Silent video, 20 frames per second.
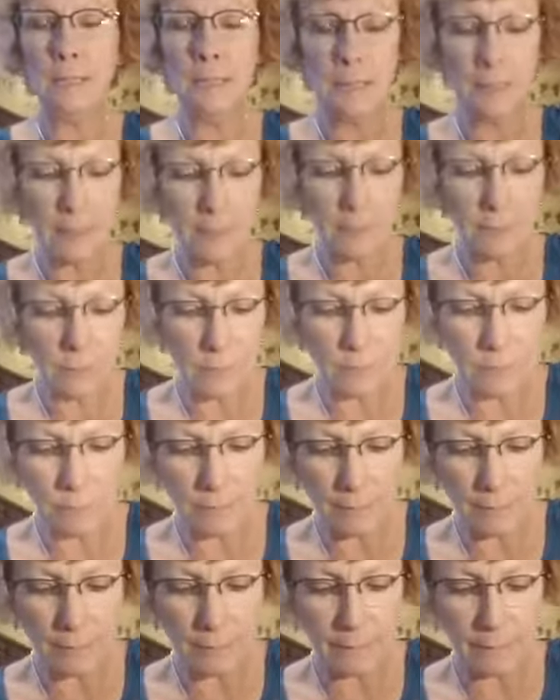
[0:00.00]
of see the
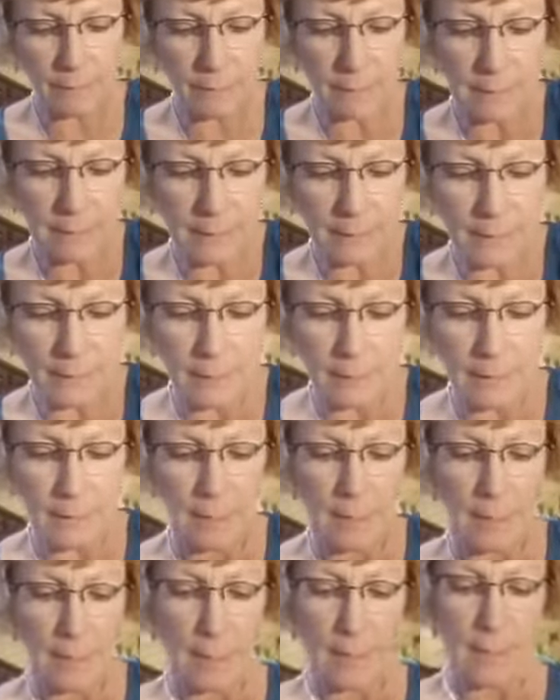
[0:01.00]
juice of it.
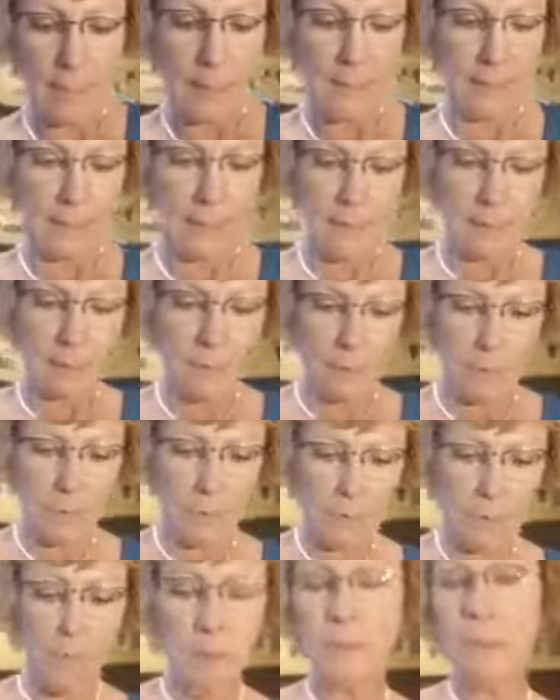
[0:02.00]
And
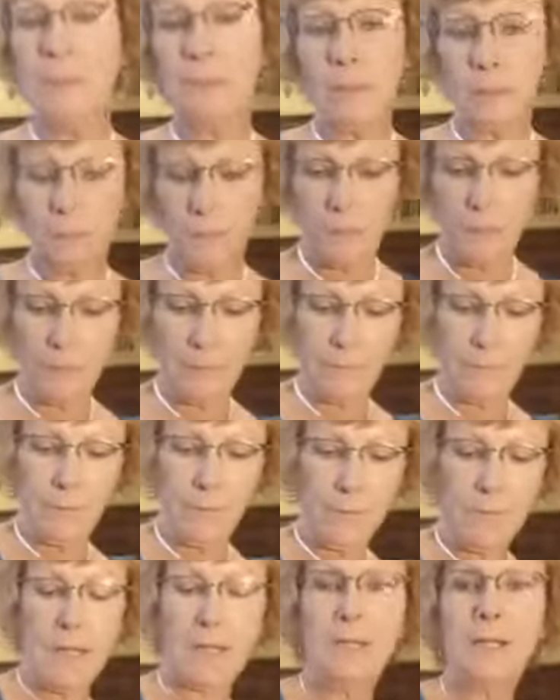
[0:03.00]
so also, if
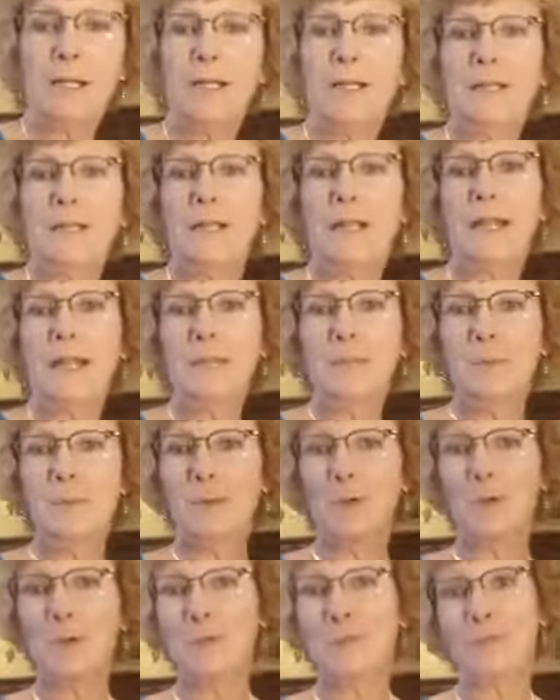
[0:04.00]
you cut it on the cutting
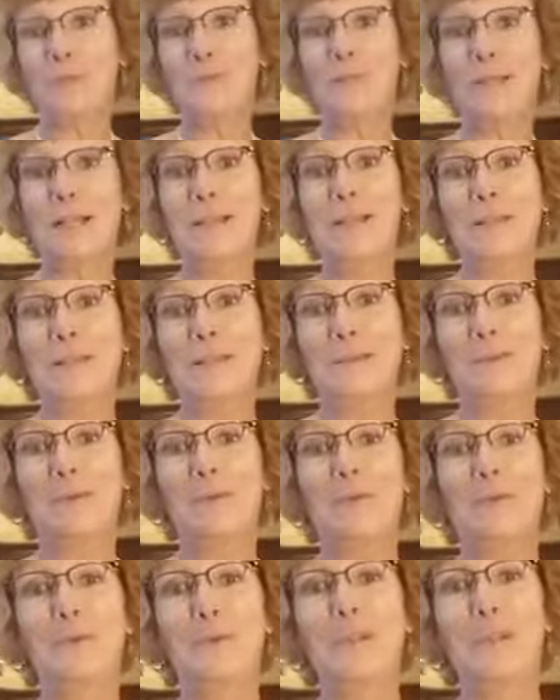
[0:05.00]
board, if you've done this
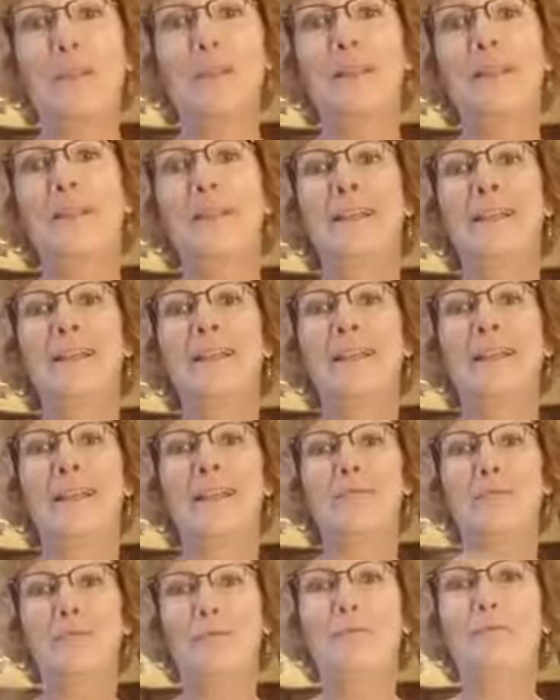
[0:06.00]
before,
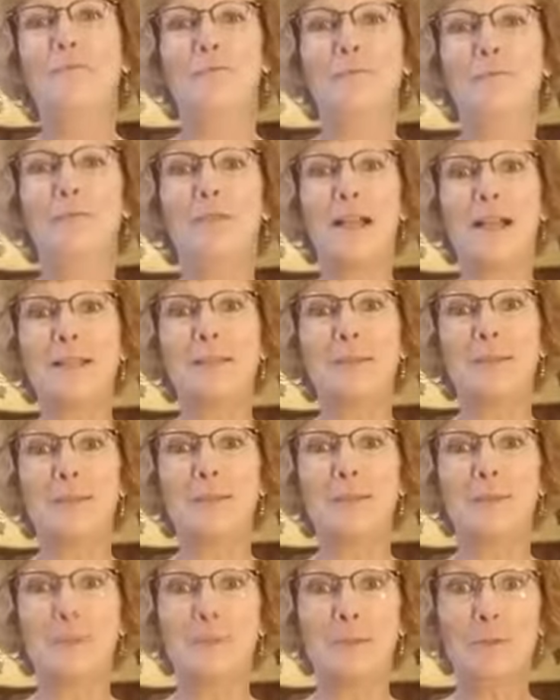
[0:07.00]
it flies
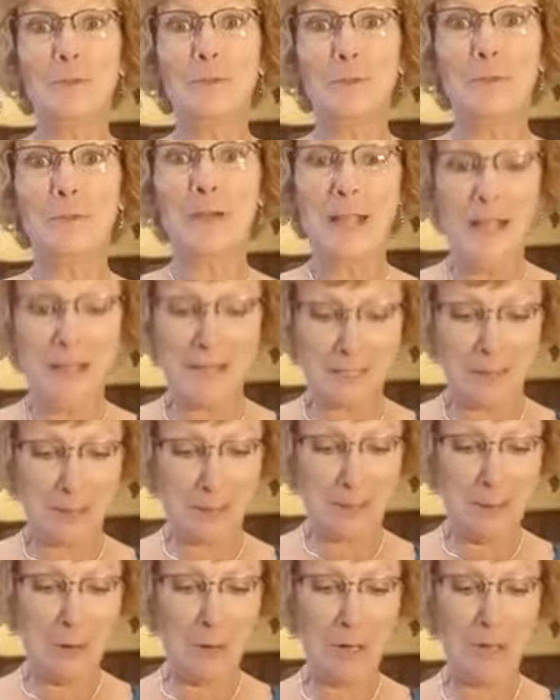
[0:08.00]
all over the room, right?
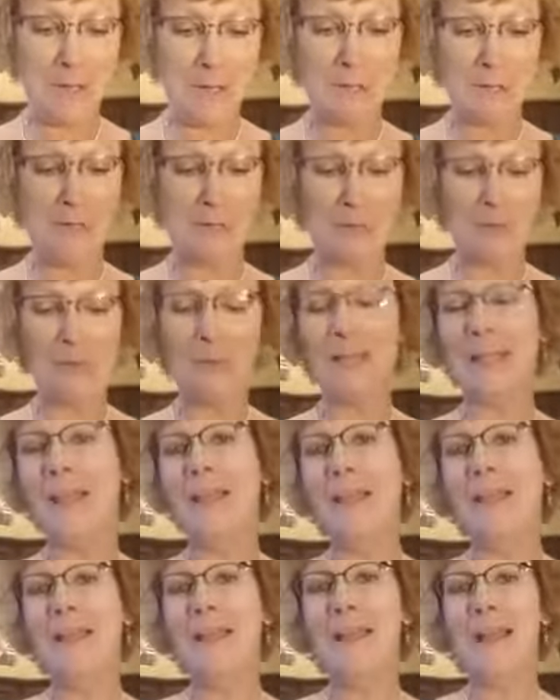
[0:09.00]
So this way,
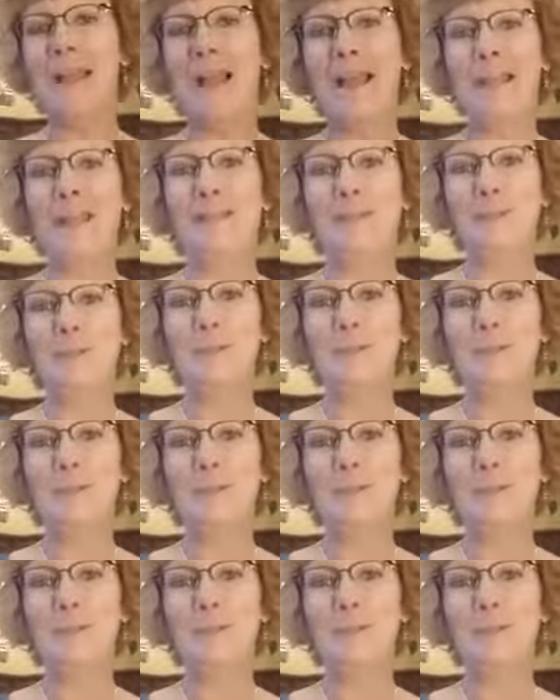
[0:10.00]
I didn't